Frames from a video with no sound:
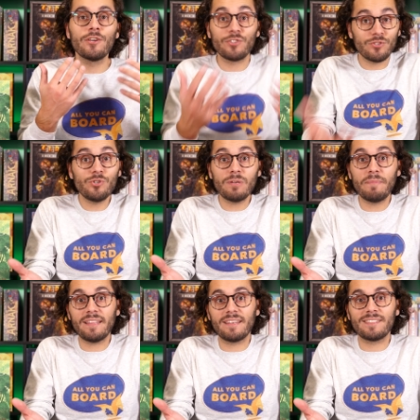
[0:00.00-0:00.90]
so that you can
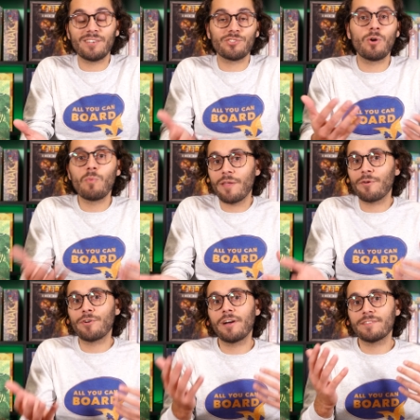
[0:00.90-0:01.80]
make the decision on
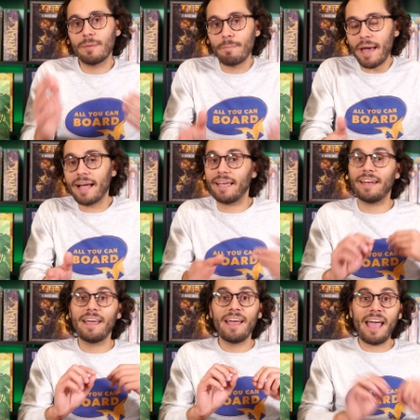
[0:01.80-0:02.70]
whether or not to back it.